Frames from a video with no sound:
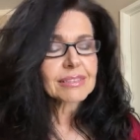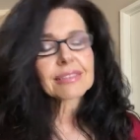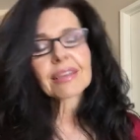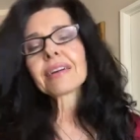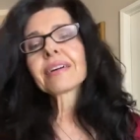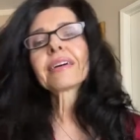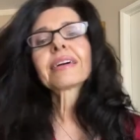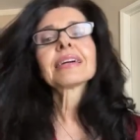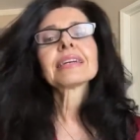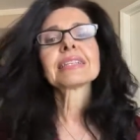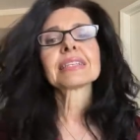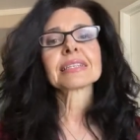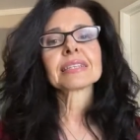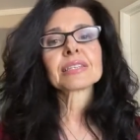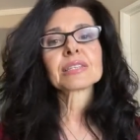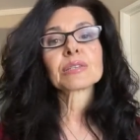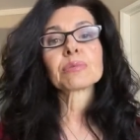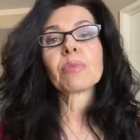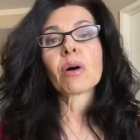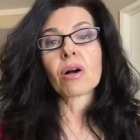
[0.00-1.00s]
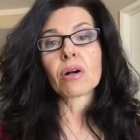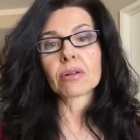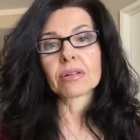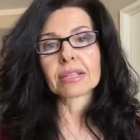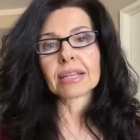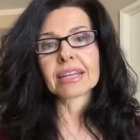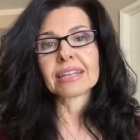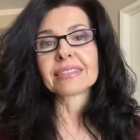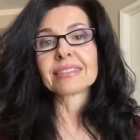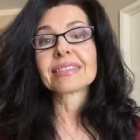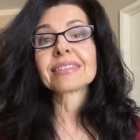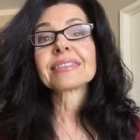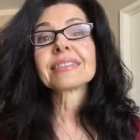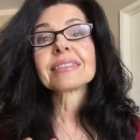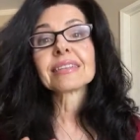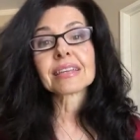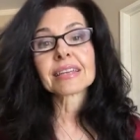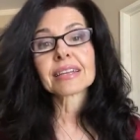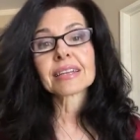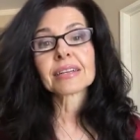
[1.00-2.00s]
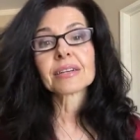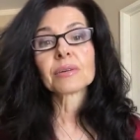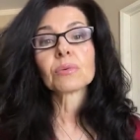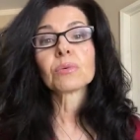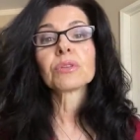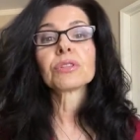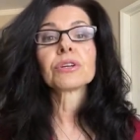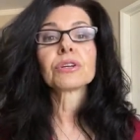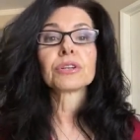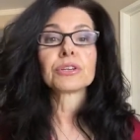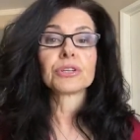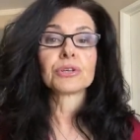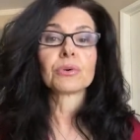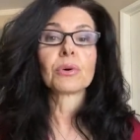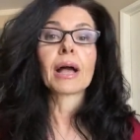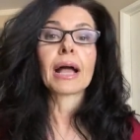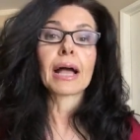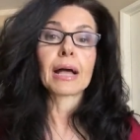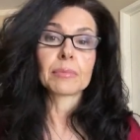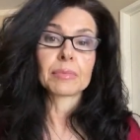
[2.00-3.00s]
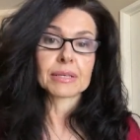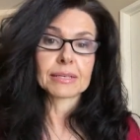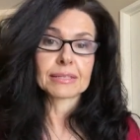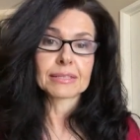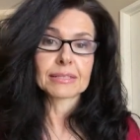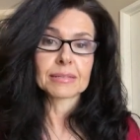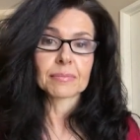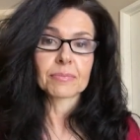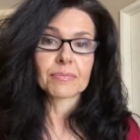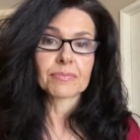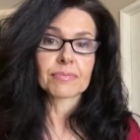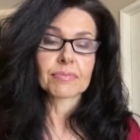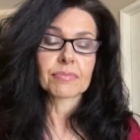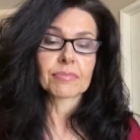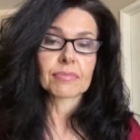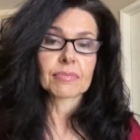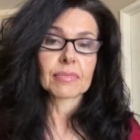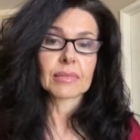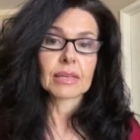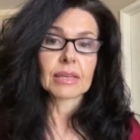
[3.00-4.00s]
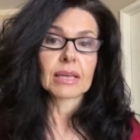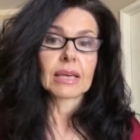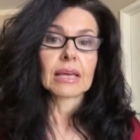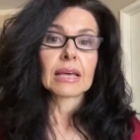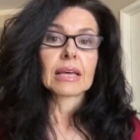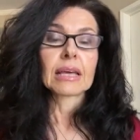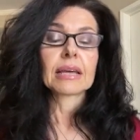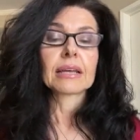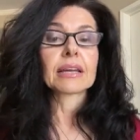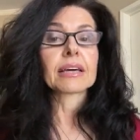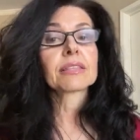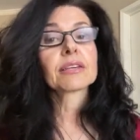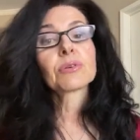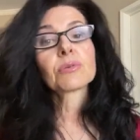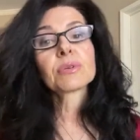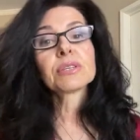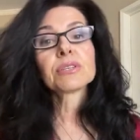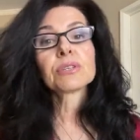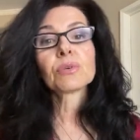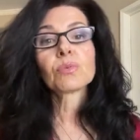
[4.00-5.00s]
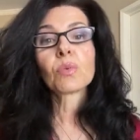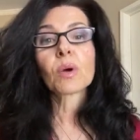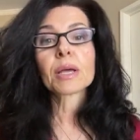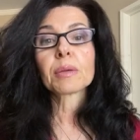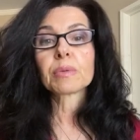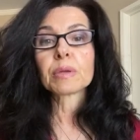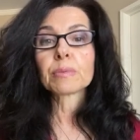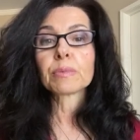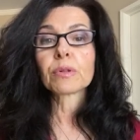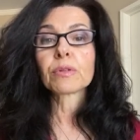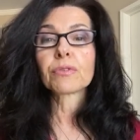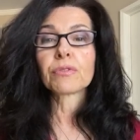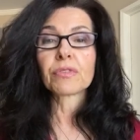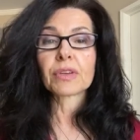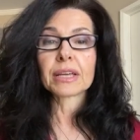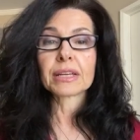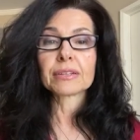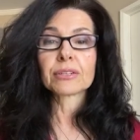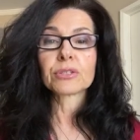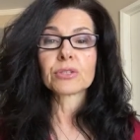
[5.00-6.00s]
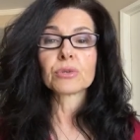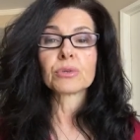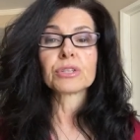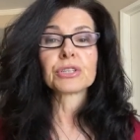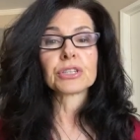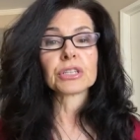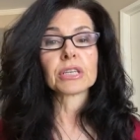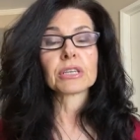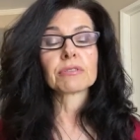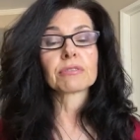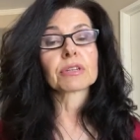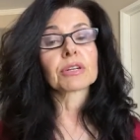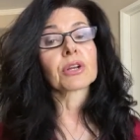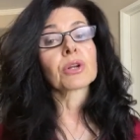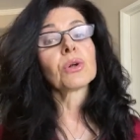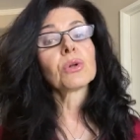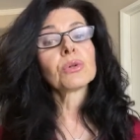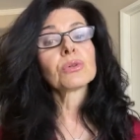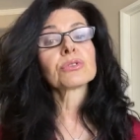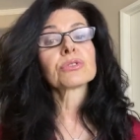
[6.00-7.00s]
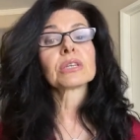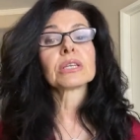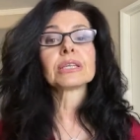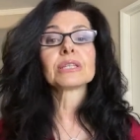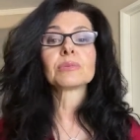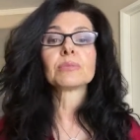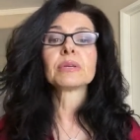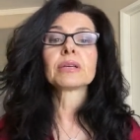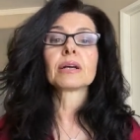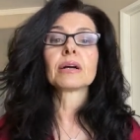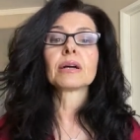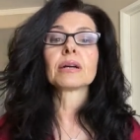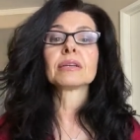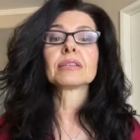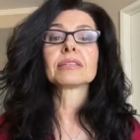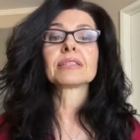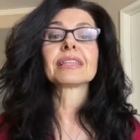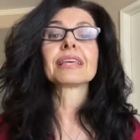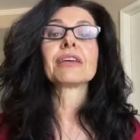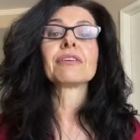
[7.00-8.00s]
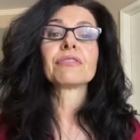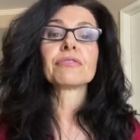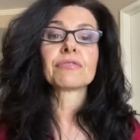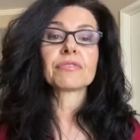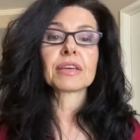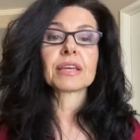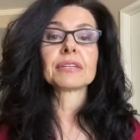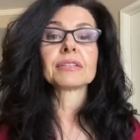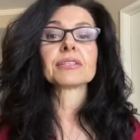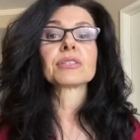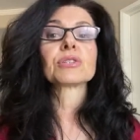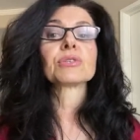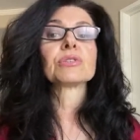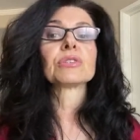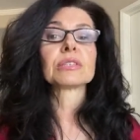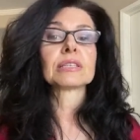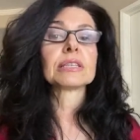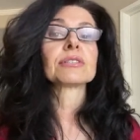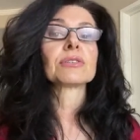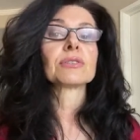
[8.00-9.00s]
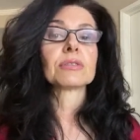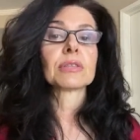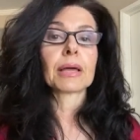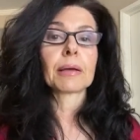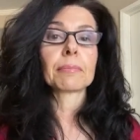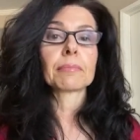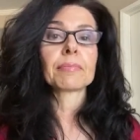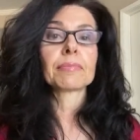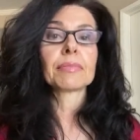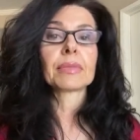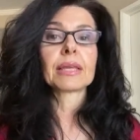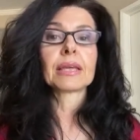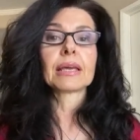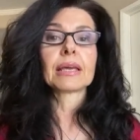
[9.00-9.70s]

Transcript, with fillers: Start small and stick with your new habits. Another reason why people fail to achieve their goals is because they fail to stick to them.